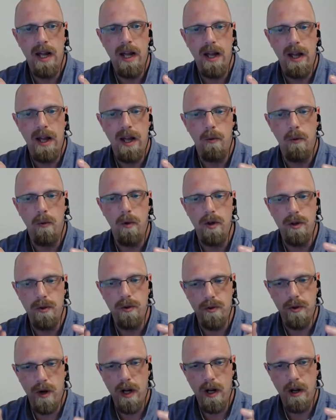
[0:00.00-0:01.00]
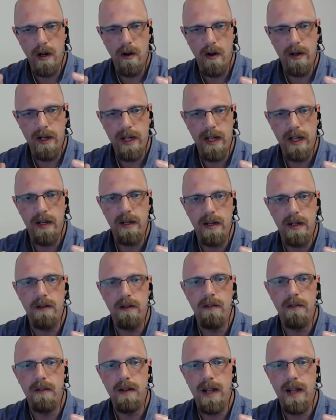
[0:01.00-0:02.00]
And when you try to log
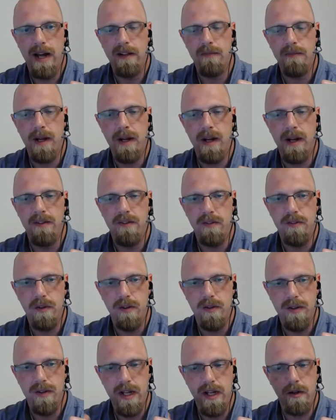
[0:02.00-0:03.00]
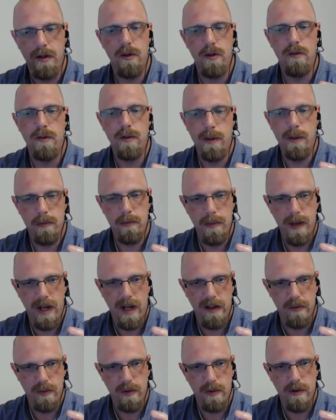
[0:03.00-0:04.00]
in, LastPass is going to take your username and
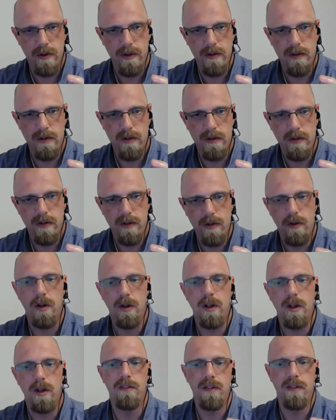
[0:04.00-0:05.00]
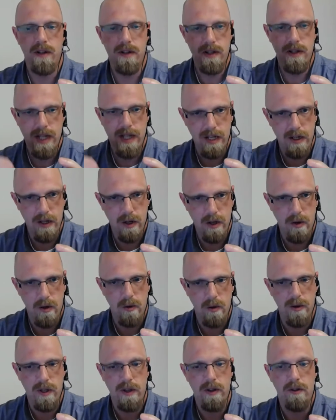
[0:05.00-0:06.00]
password. They're going to send you that
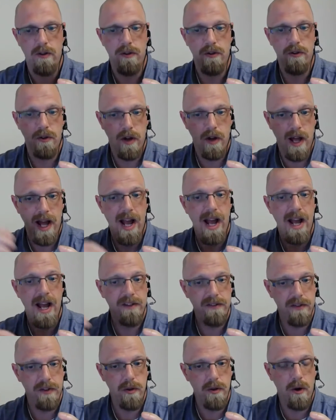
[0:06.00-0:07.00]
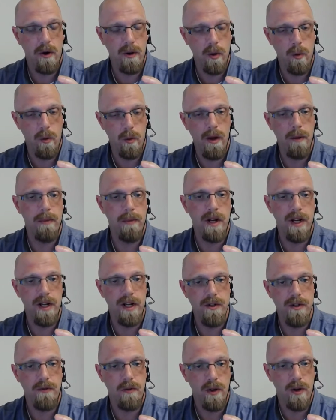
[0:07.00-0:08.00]
code, and they're going to ask you on the web
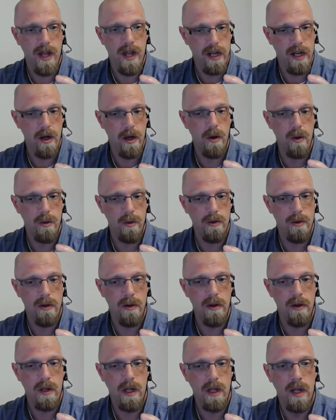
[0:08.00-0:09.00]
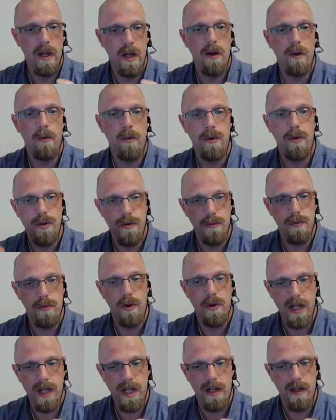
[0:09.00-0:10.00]
page for that code, which you
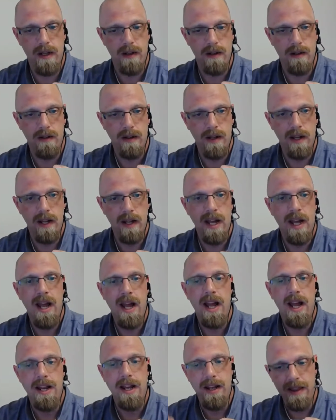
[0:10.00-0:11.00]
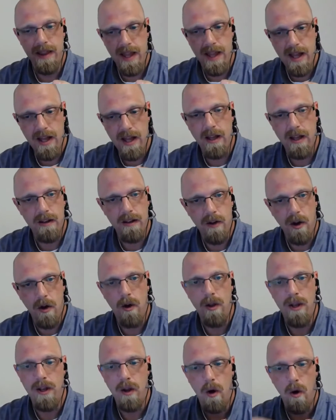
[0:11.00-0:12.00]
put in, and then,
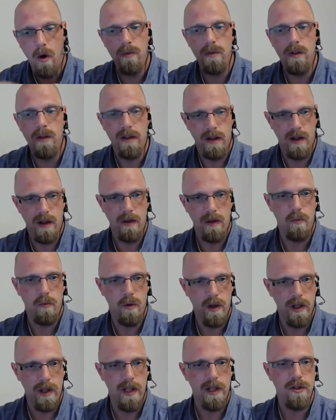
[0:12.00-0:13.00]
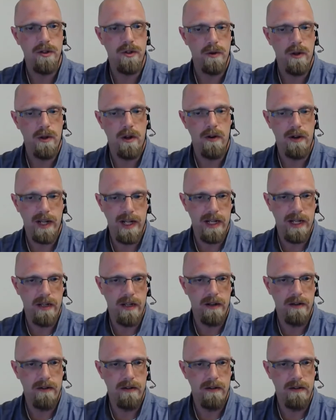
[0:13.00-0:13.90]
only then, will it let you log in.